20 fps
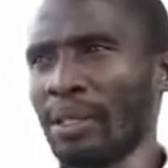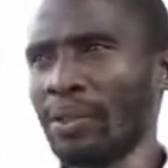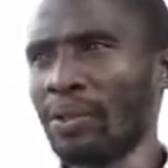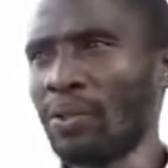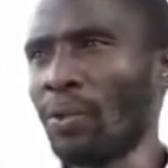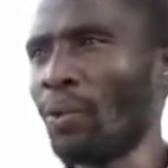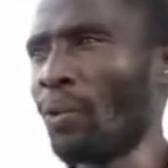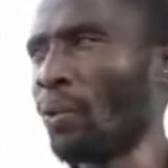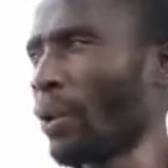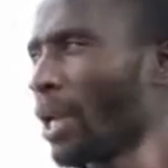
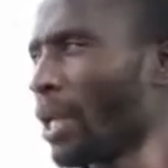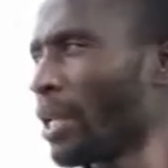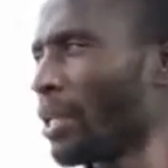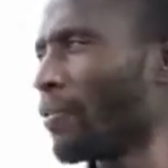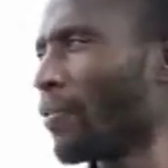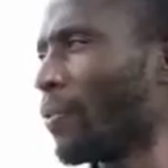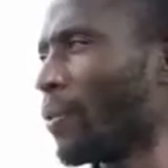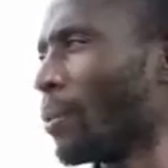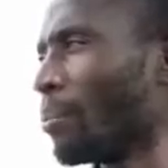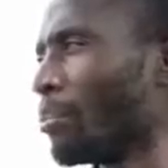to wait
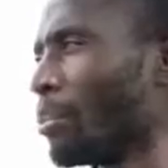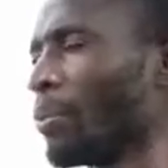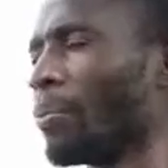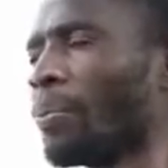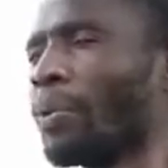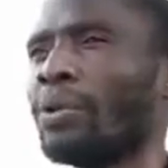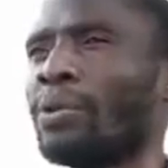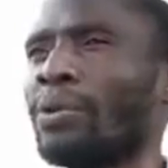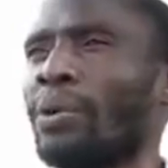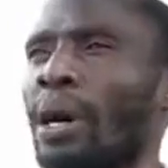for
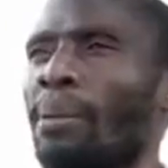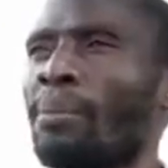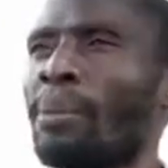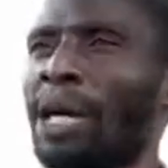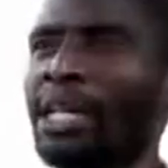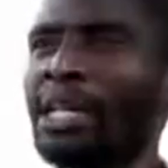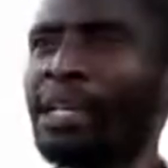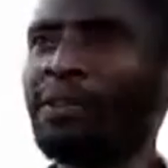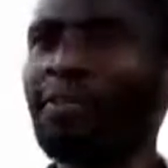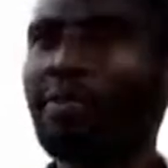people to come
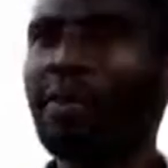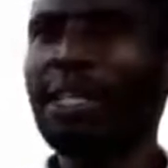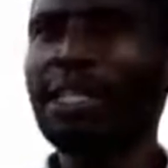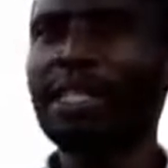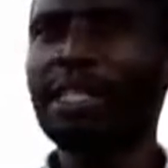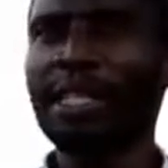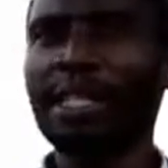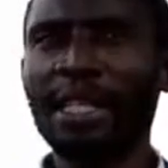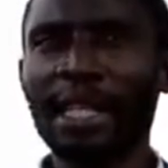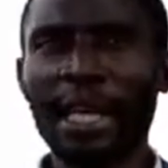and
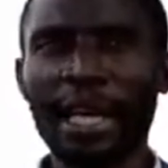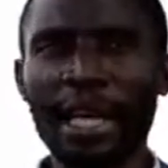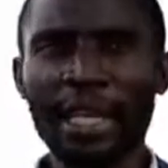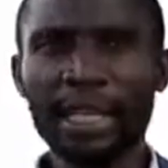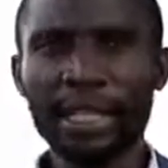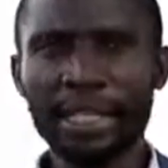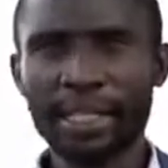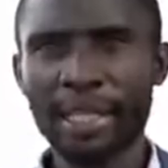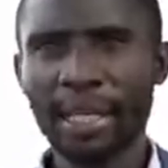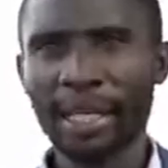invest in the
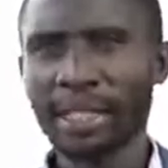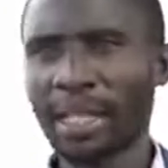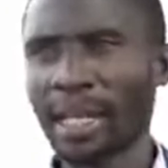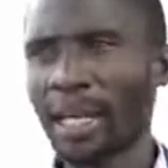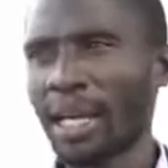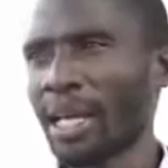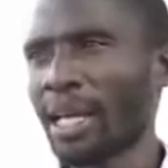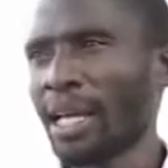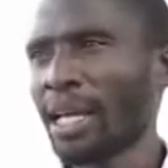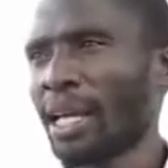energy sector.
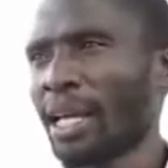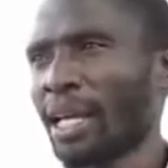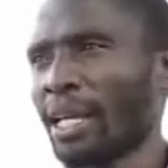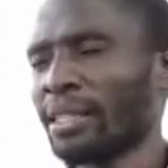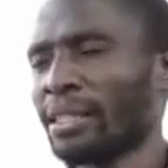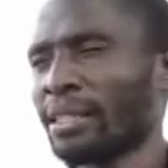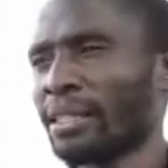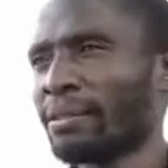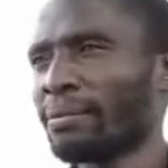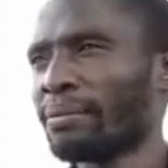
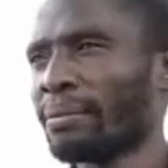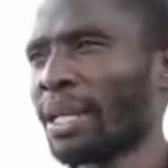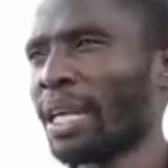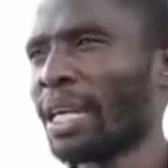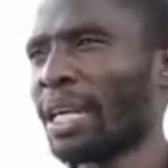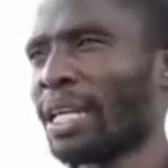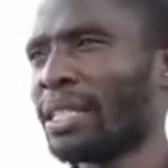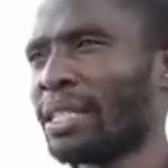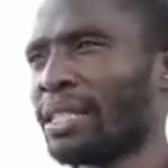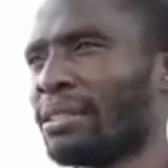
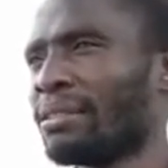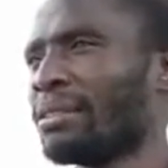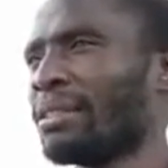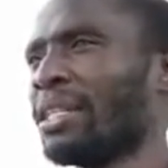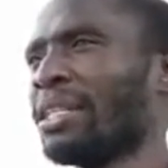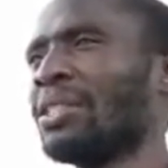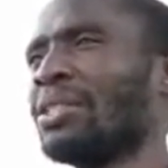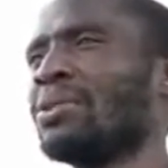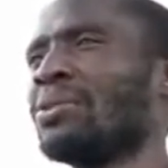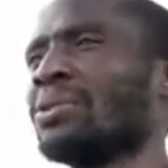It
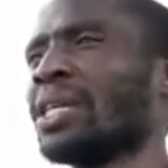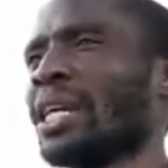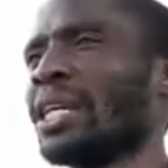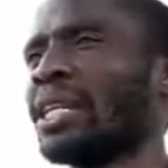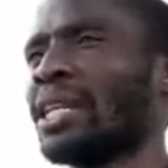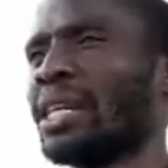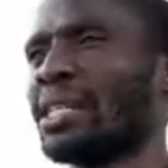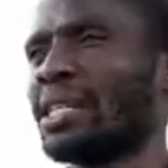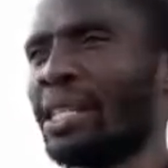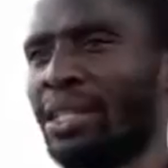usually
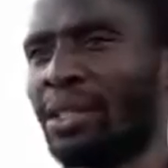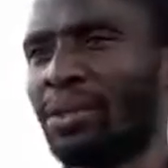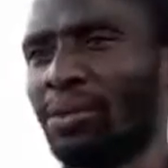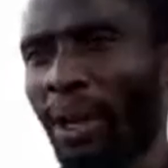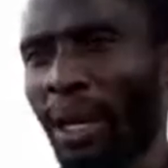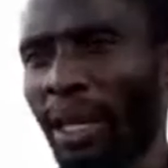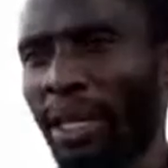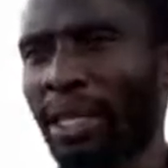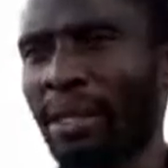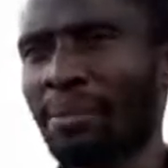doesn't
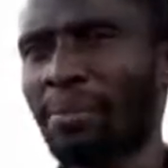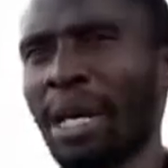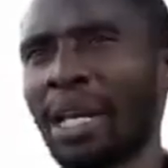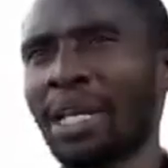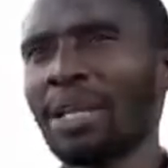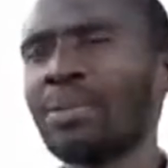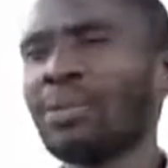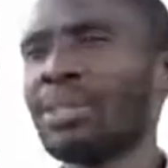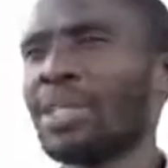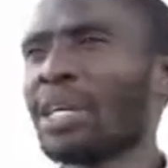work. The
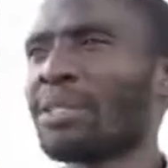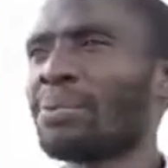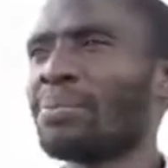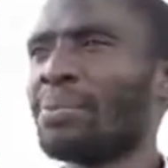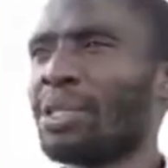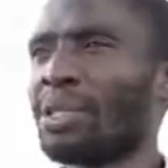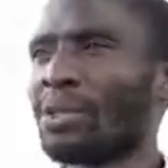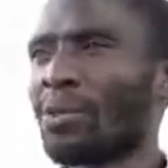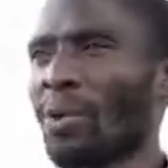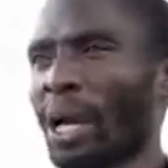money will just
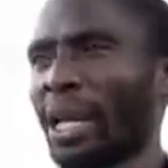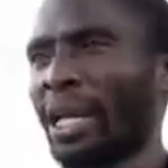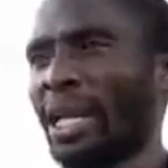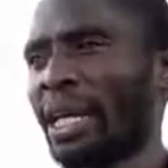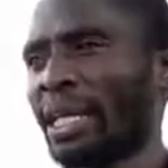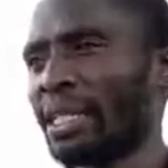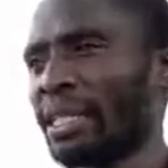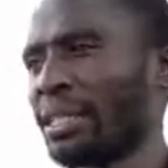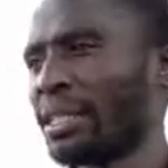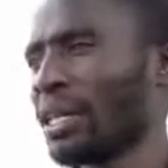be
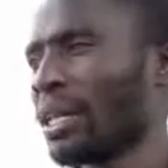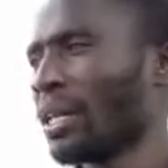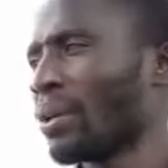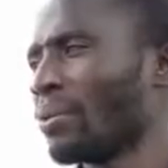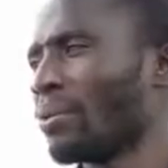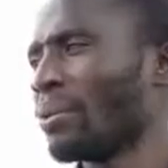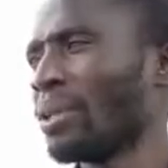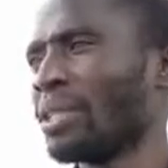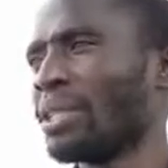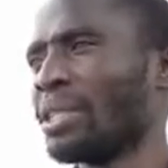squandered
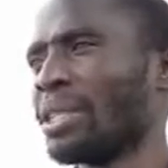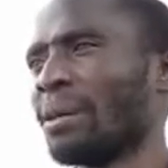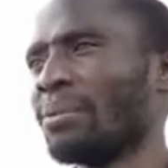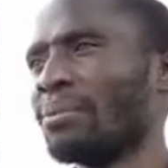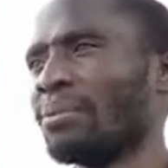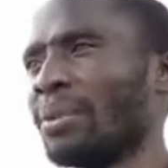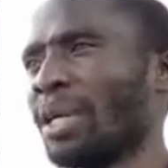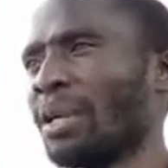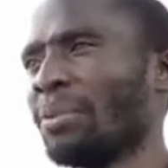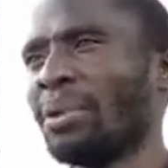with
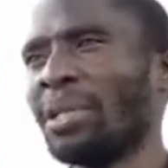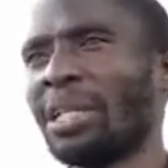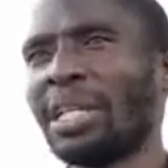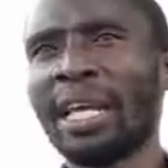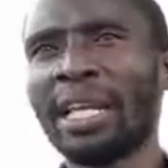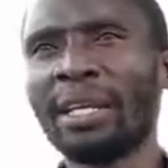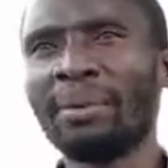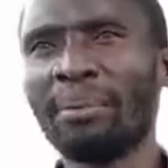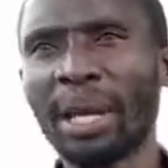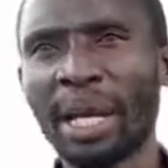some maybe
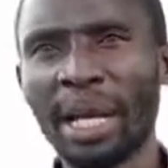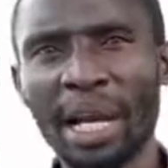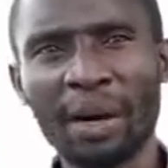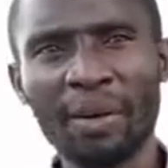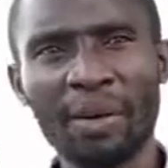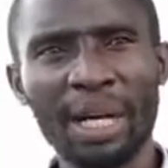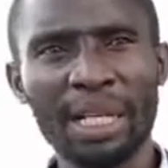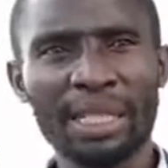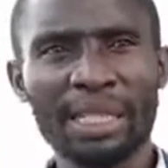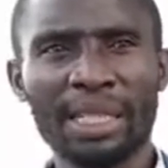10
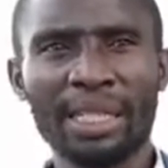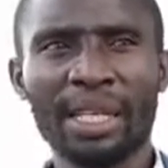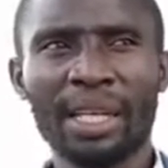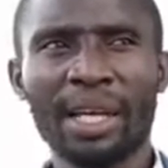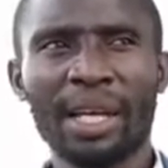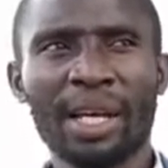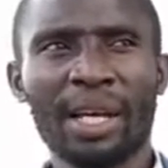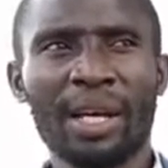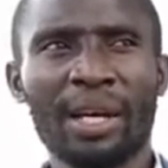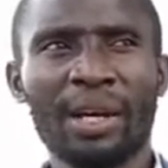megawatts
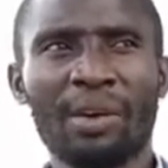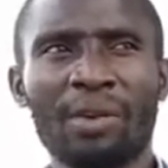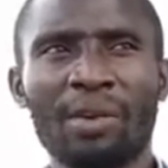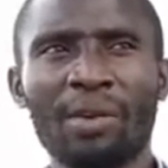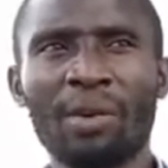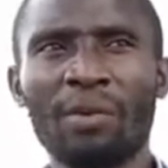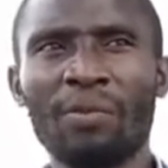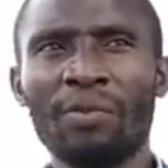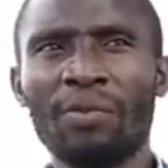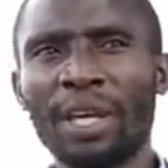
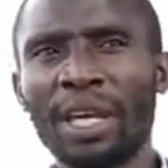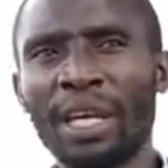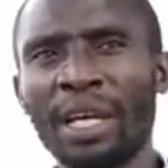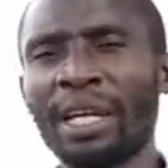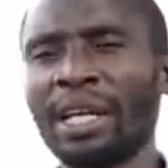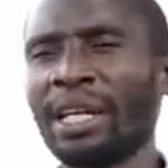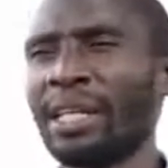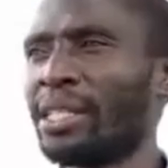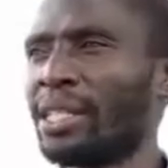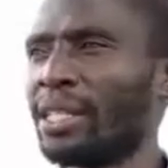of
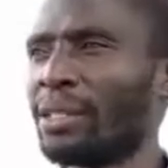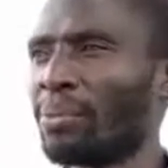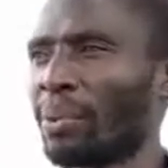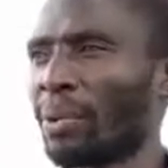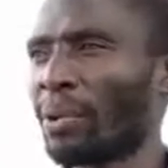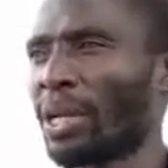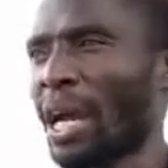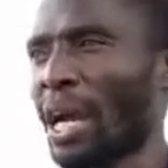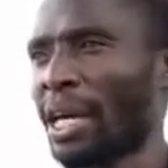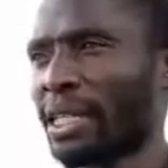increase in
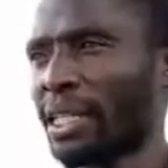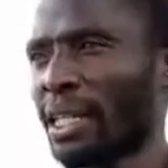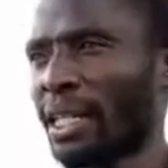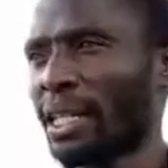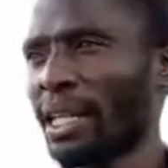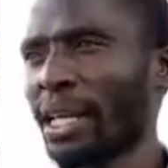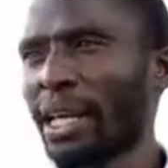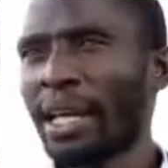production.